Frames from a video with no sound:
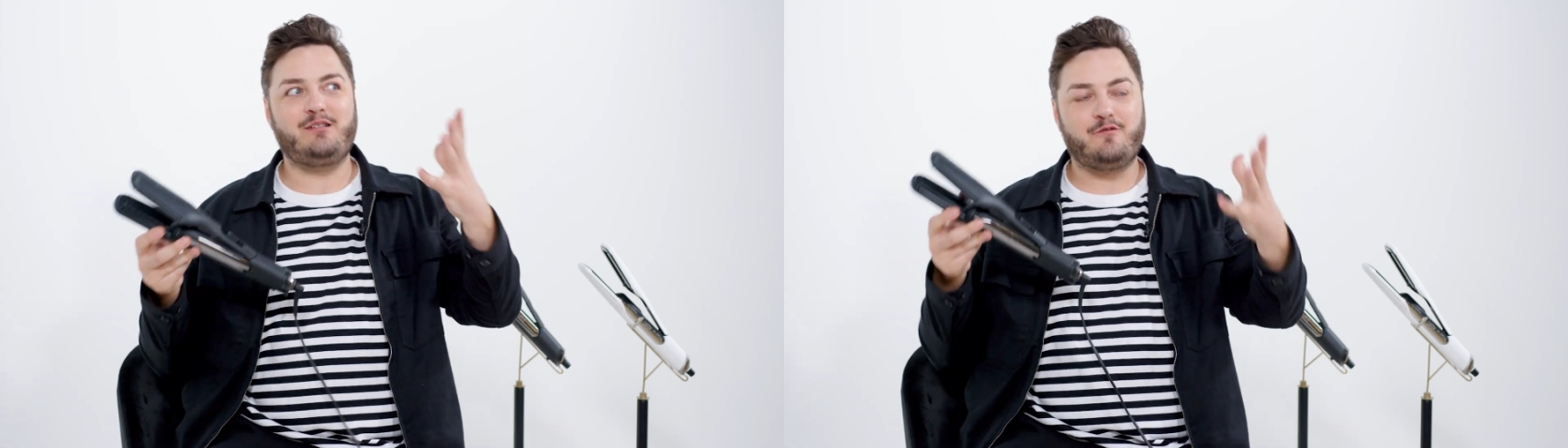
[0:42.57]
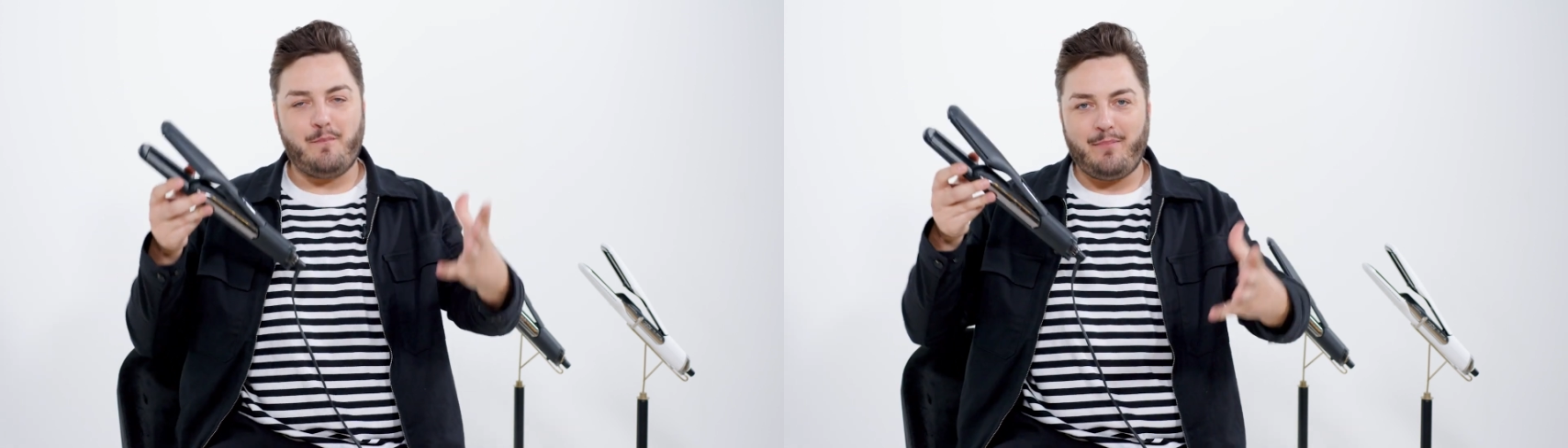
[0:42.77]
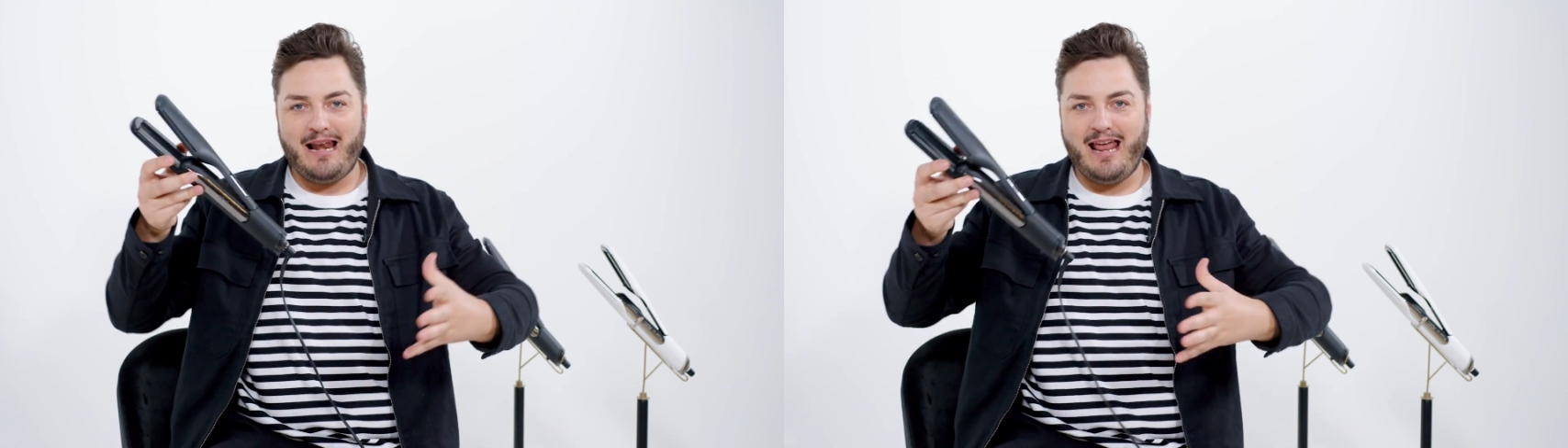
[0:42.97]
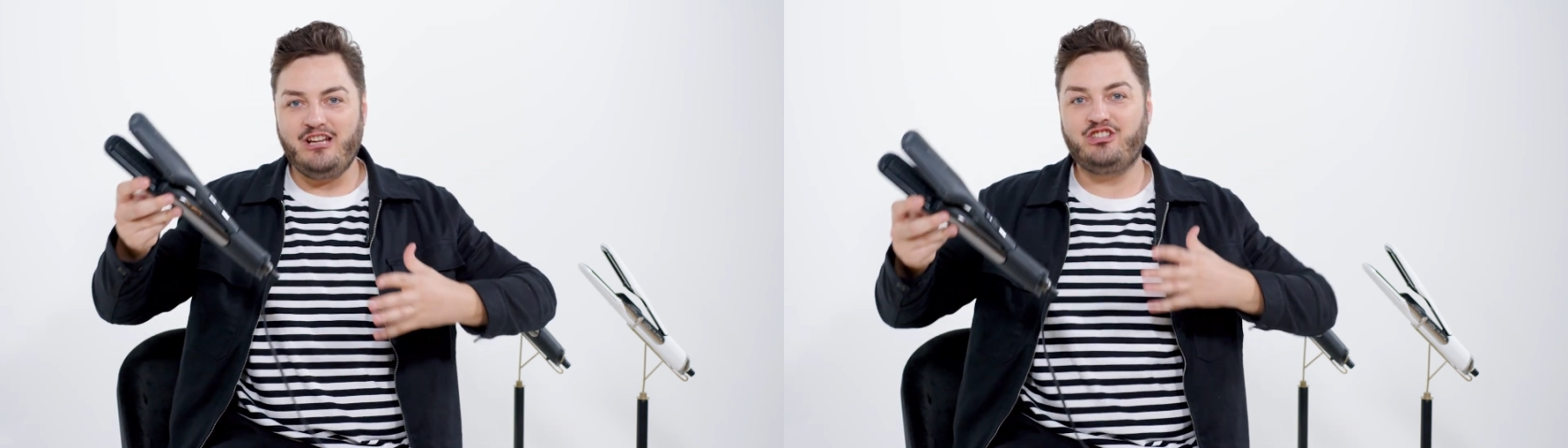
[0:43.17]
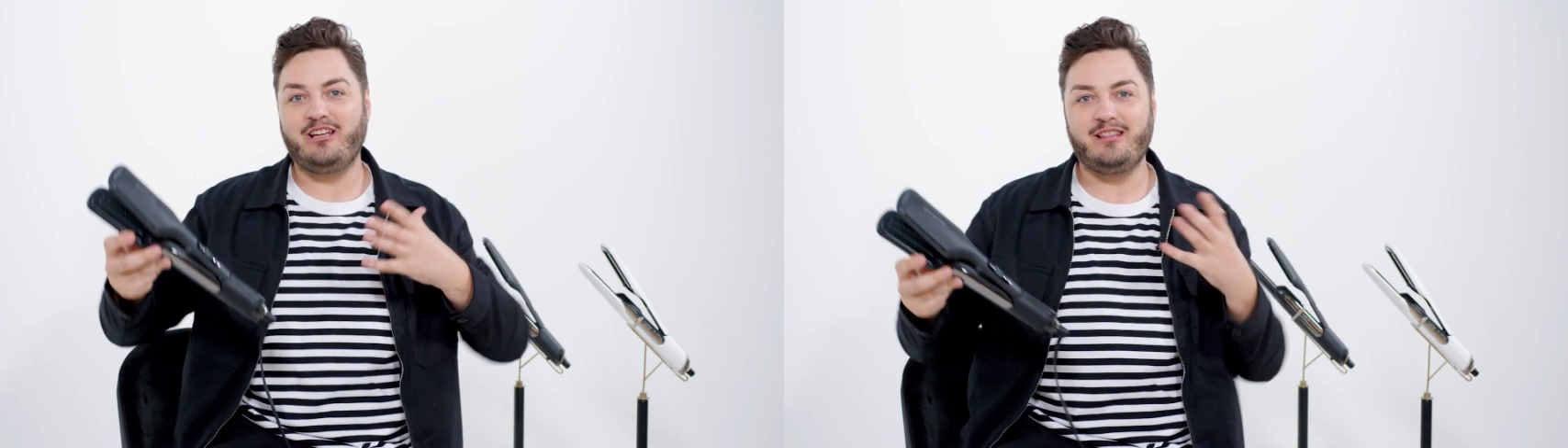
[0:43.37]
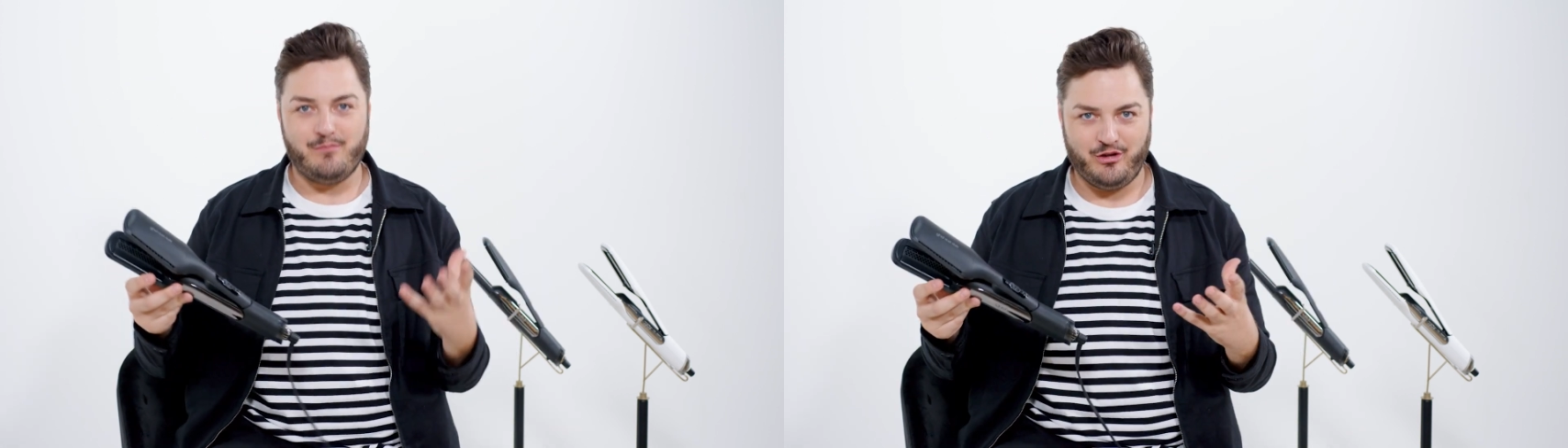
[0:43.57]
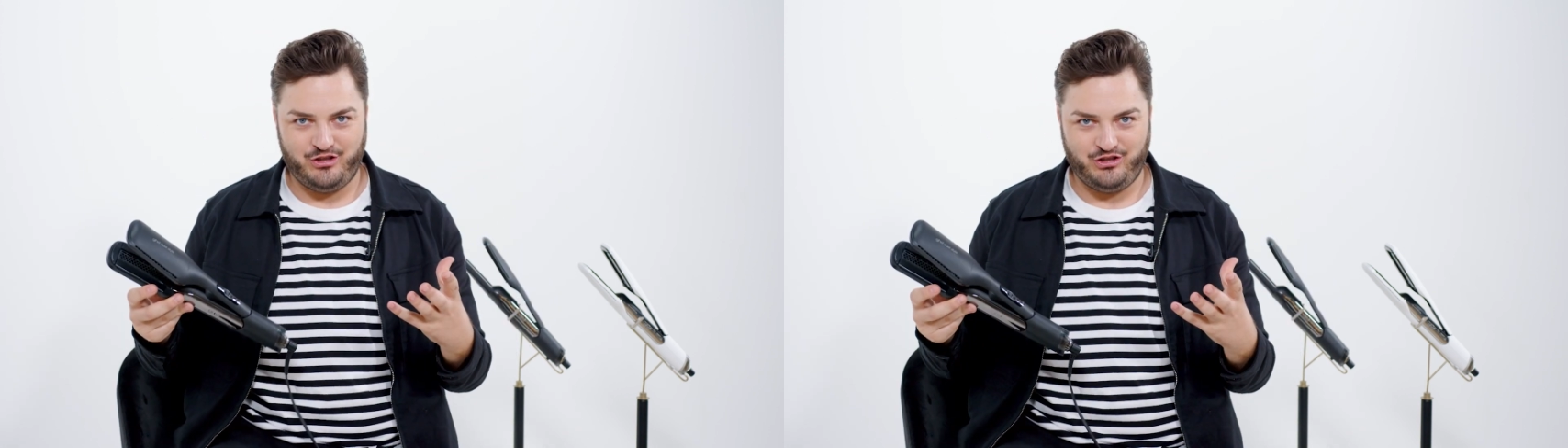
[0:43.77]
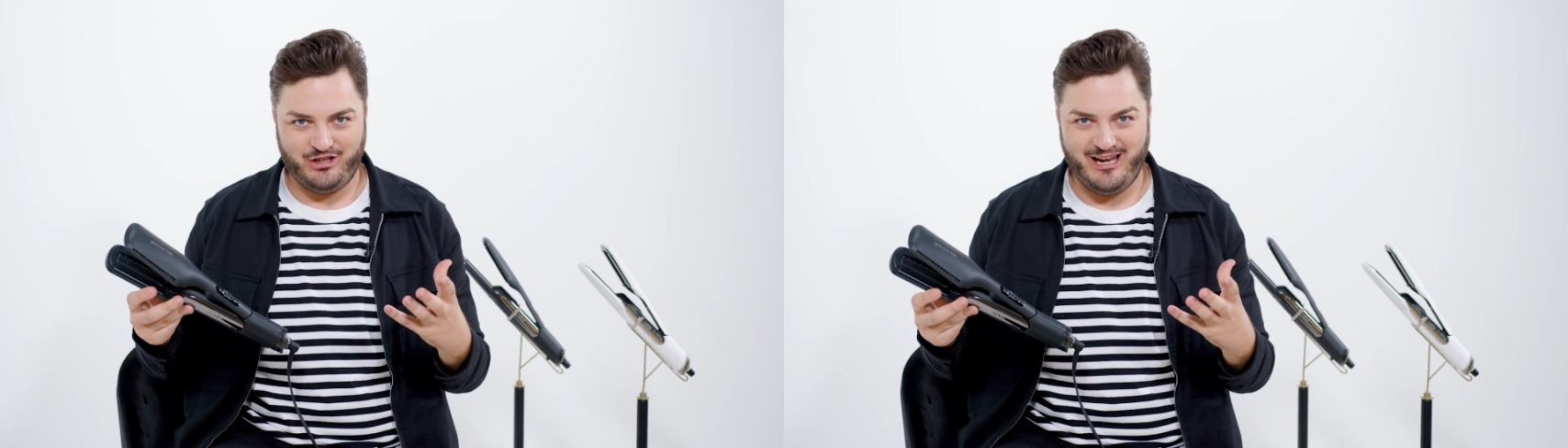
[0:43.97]
of replenishing the
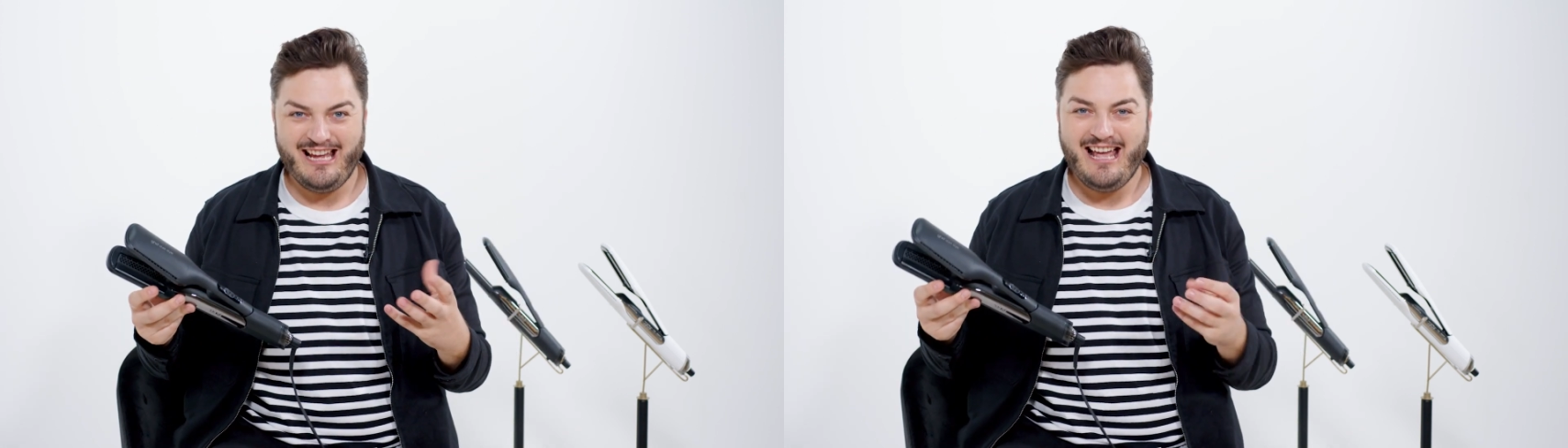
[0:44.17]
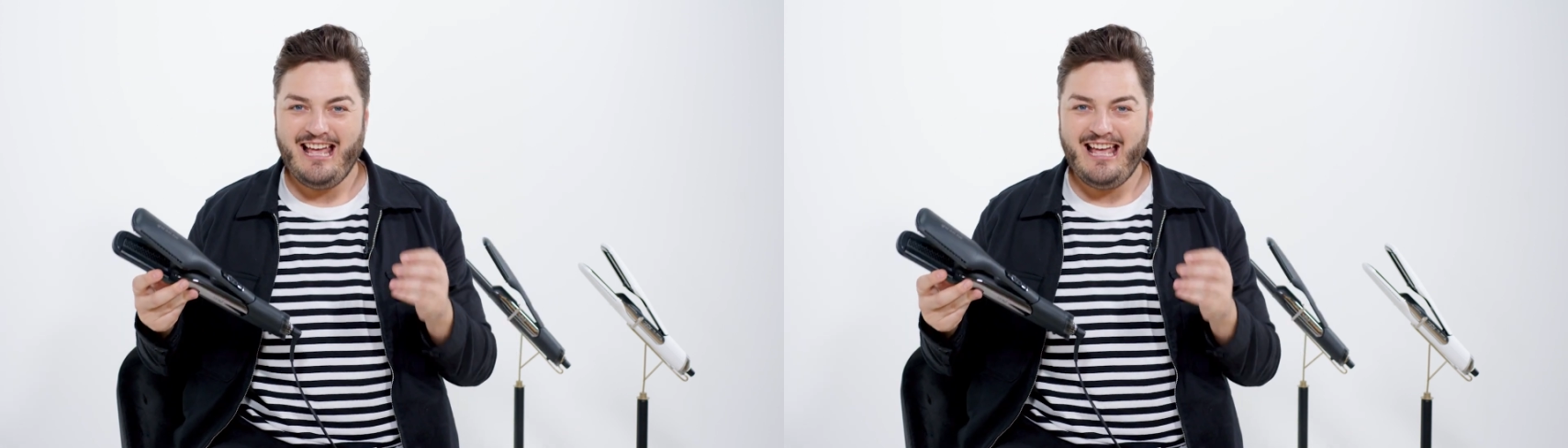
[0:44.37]
moisture,